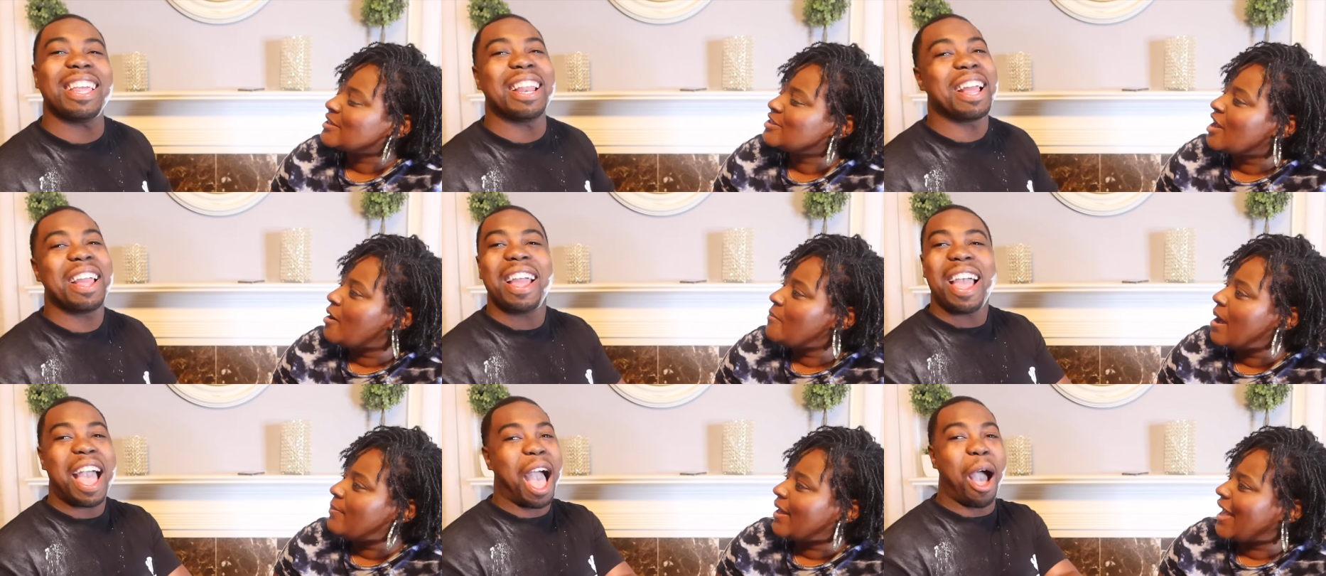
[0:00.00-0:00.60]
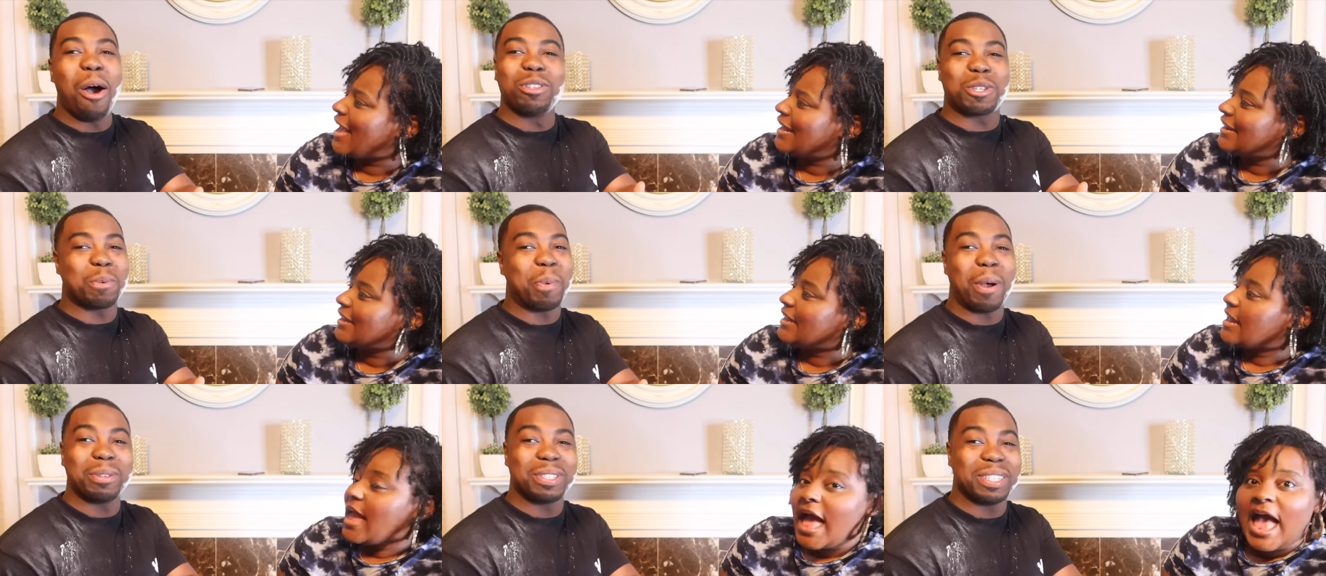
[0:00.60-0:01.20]
Speaker 1: know my
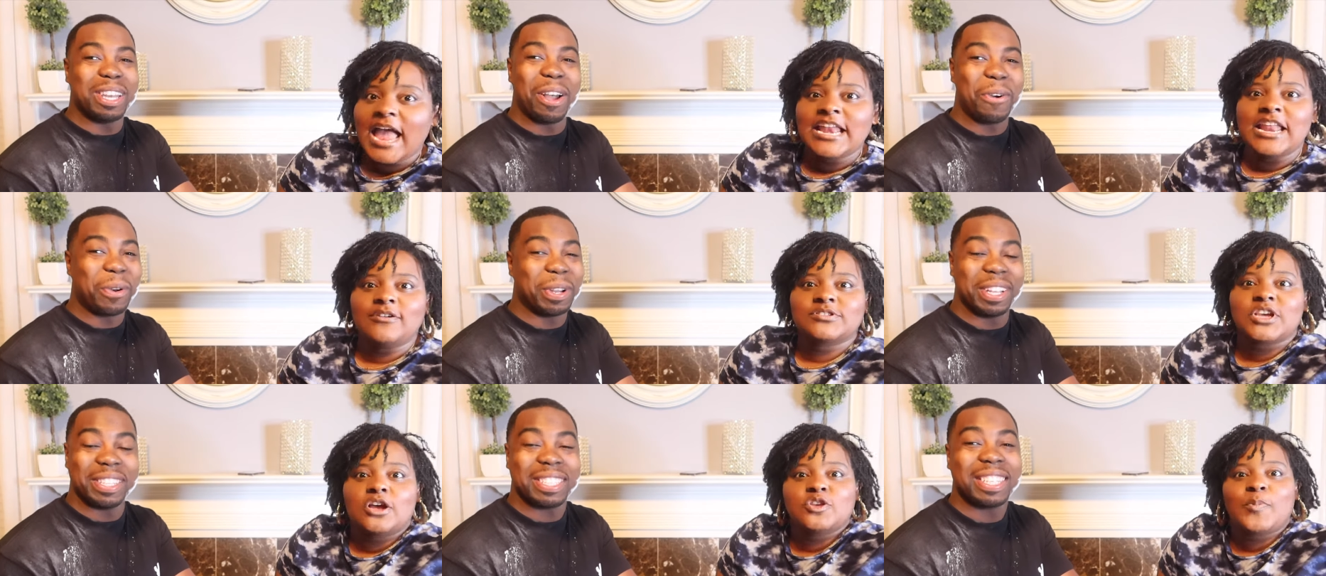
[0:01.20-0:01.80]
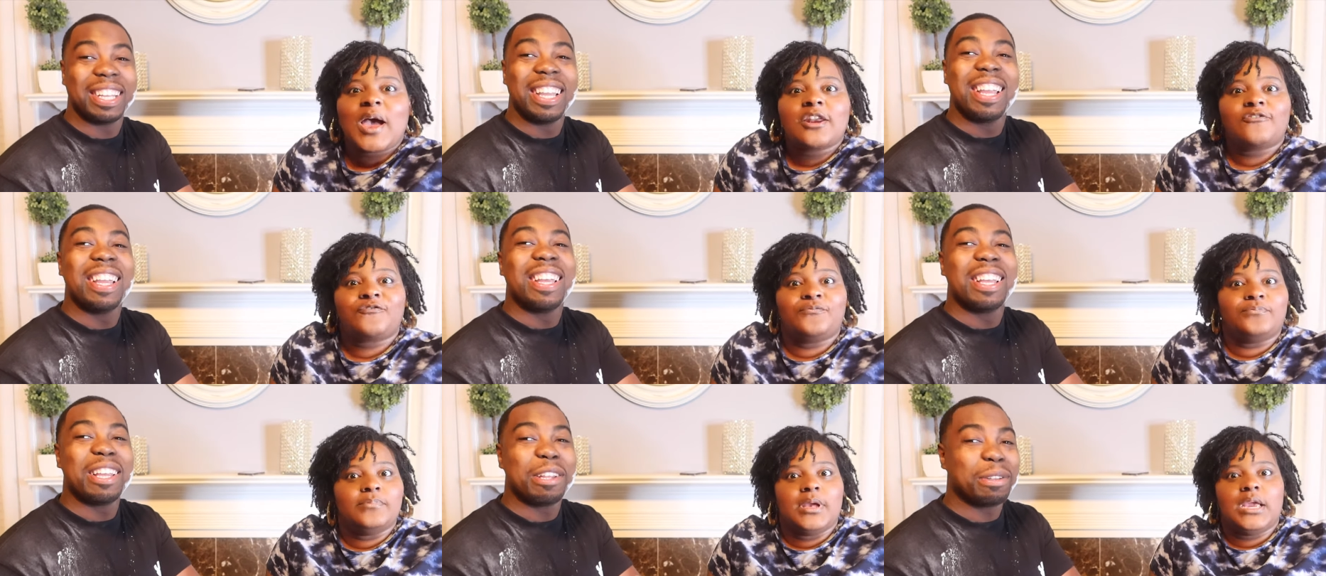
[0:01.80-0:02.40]
body. I ain't never told you
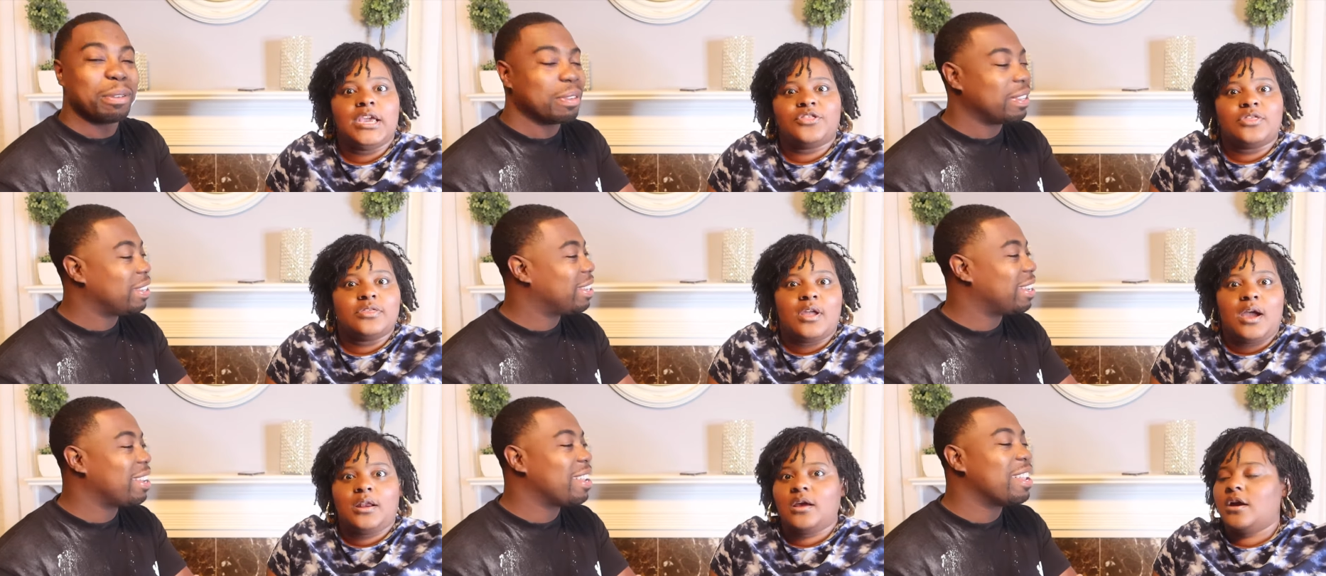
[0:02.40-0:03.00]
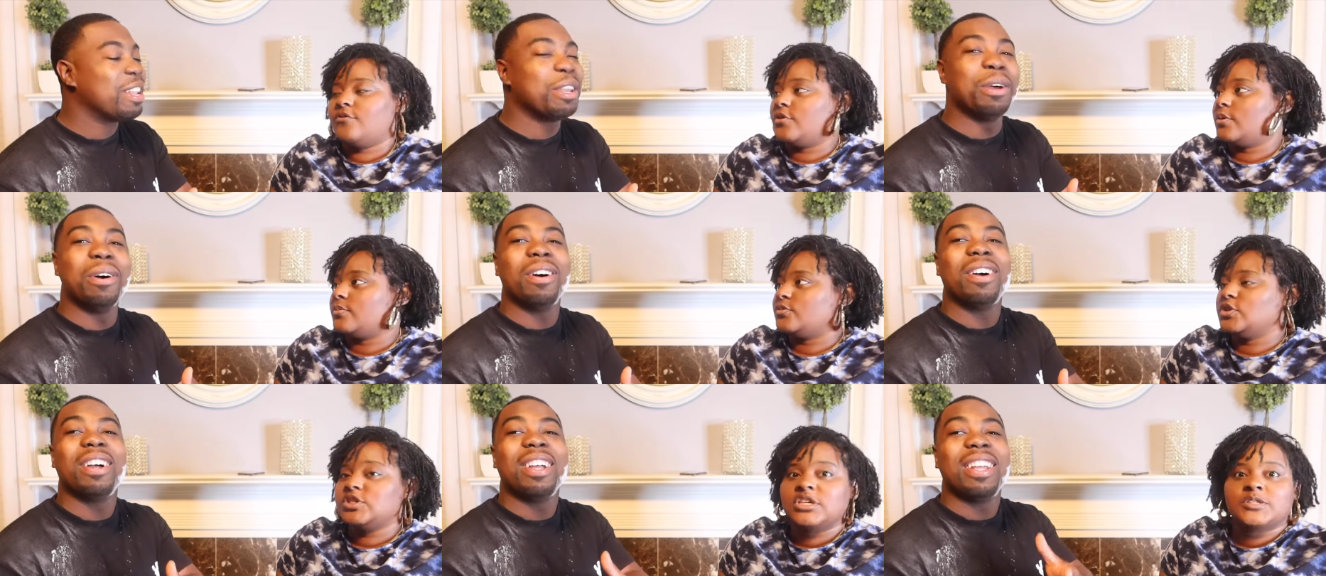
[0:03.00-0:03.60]
Speaker 2: about it, none of them.
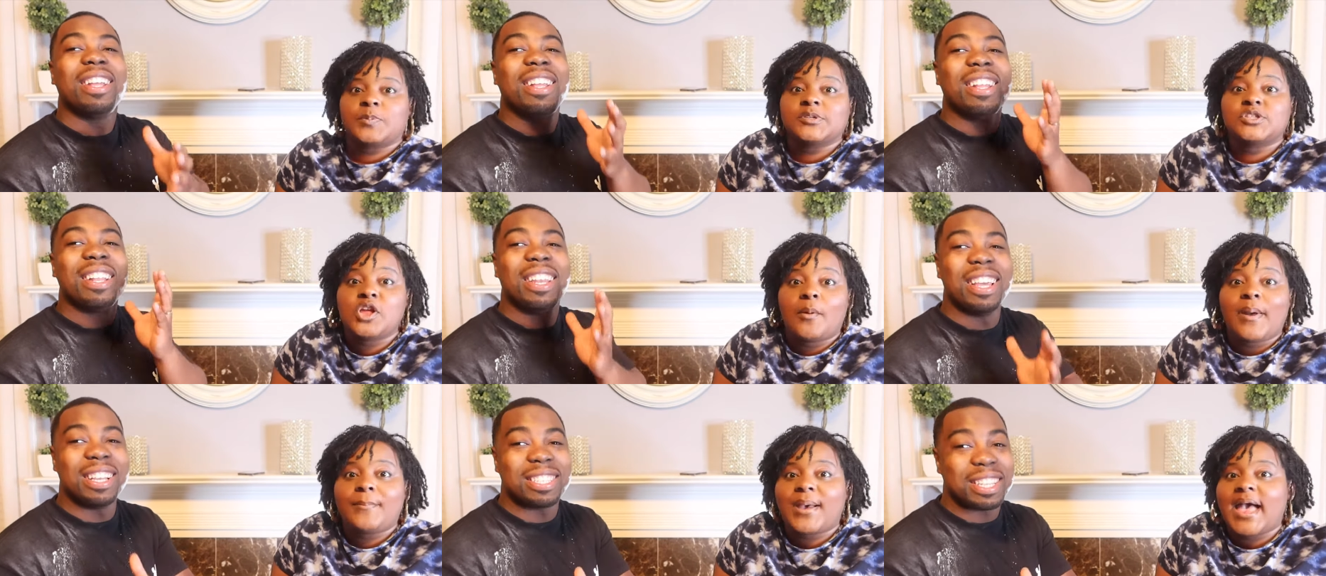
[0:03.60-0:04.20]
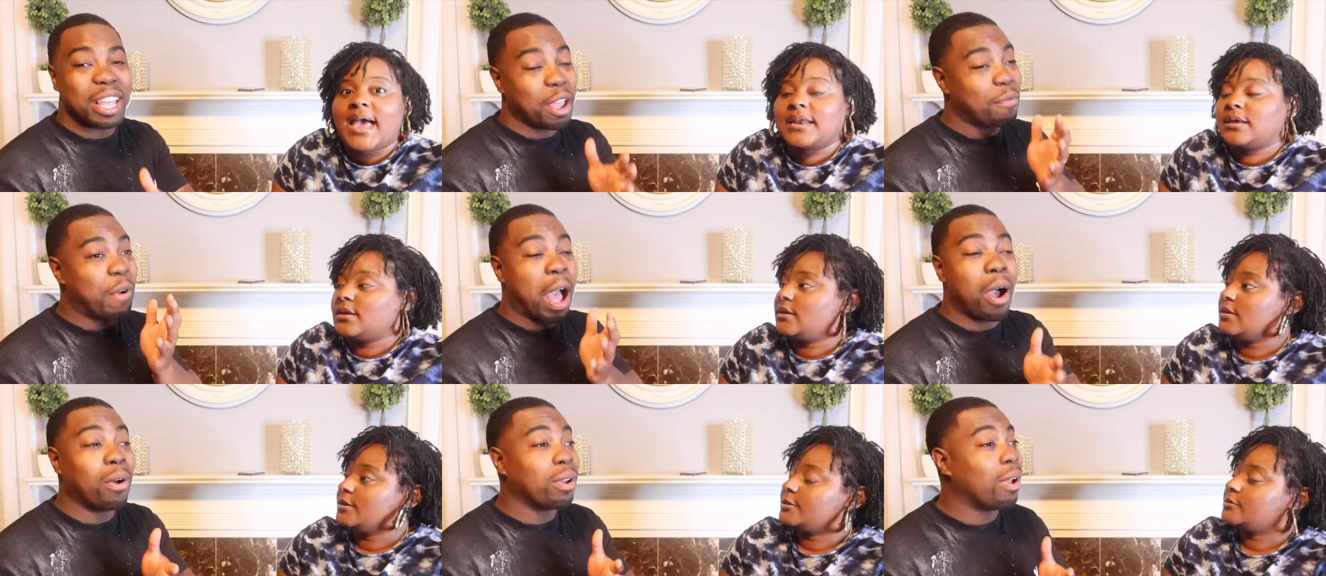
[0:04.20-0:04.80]
Look, you just supposed to know listen, my body. If
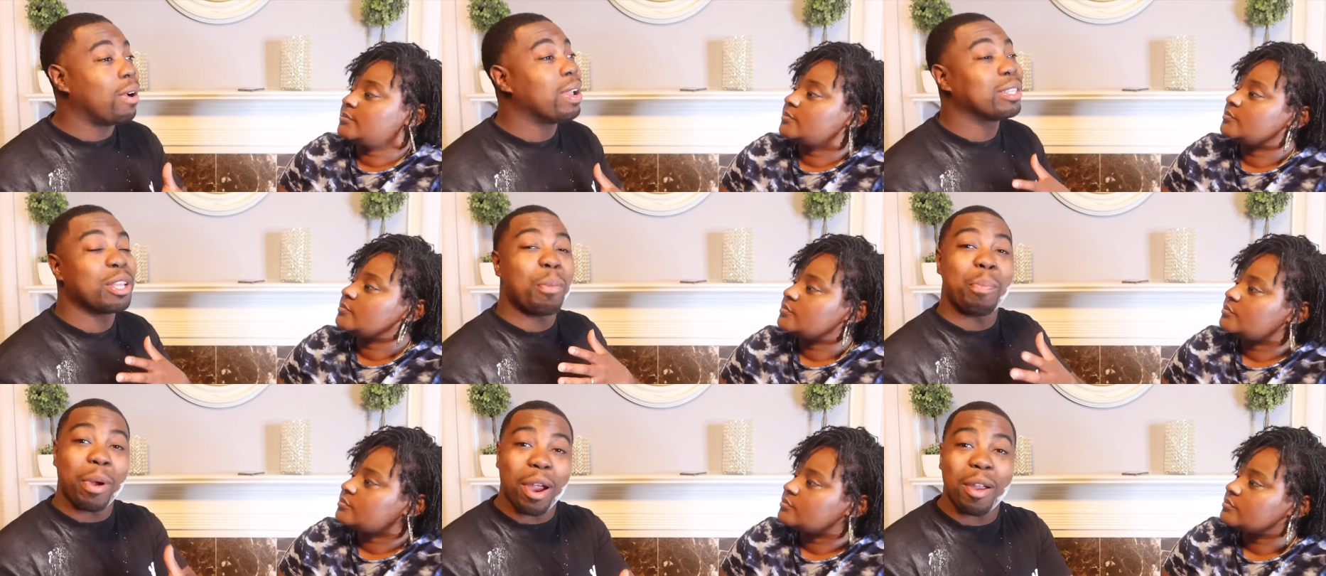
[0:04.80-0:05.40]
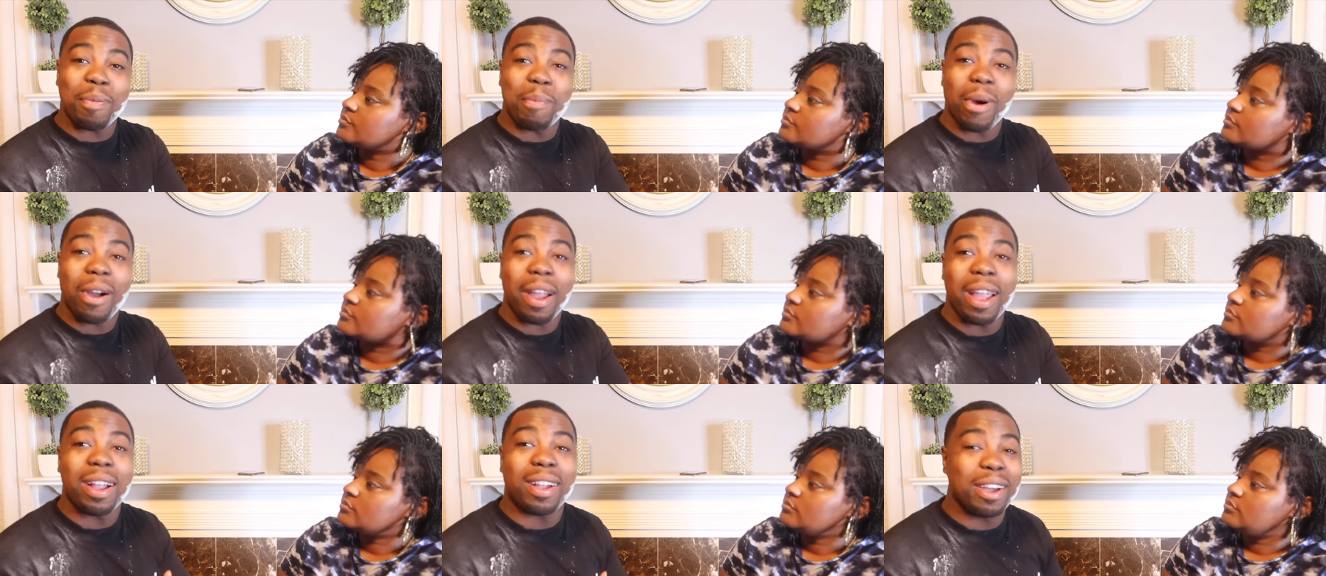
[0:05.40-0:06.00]
I
Speaker 1: don't know it's a
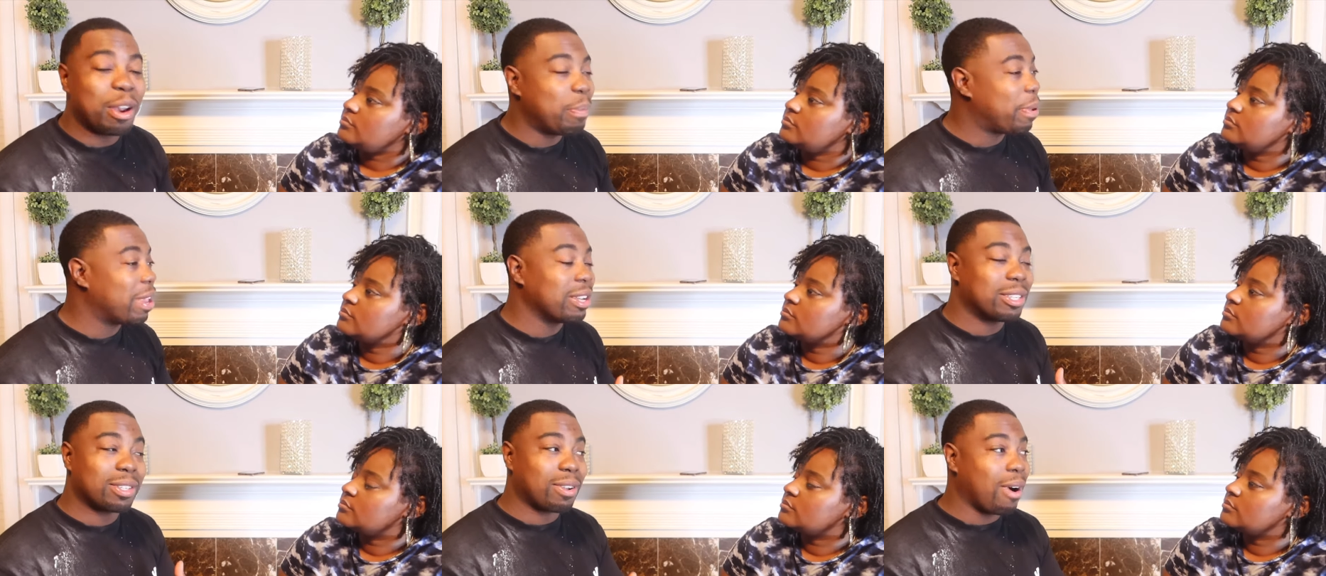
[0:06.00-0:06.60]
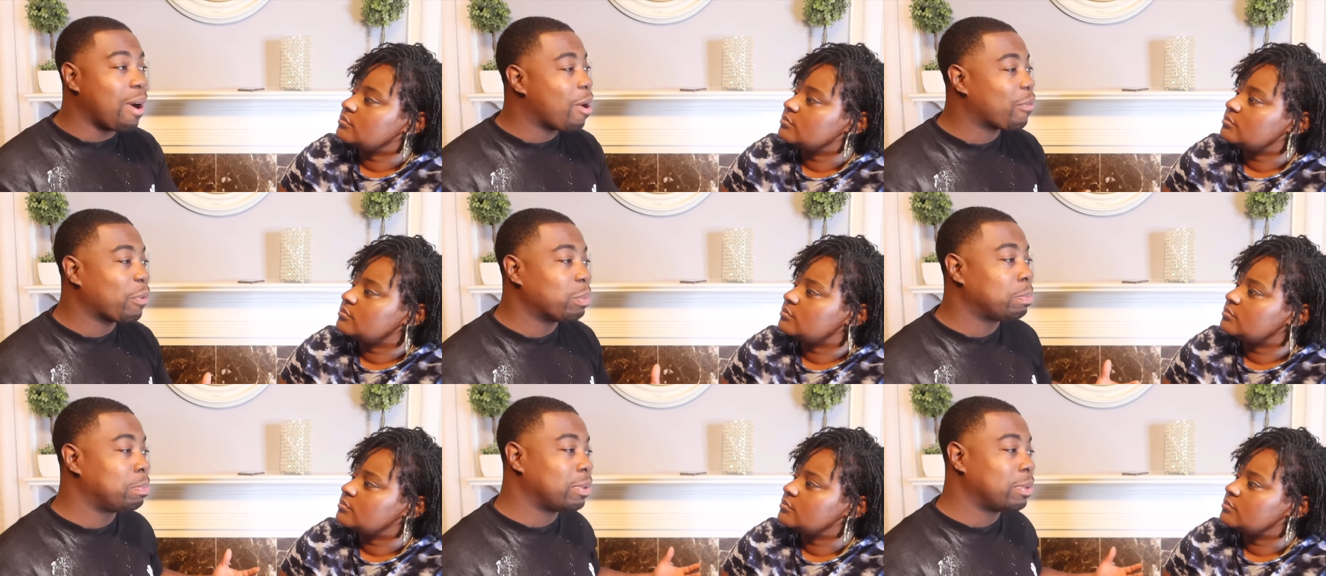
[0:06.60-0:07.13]
birthmark, it could have been a scar from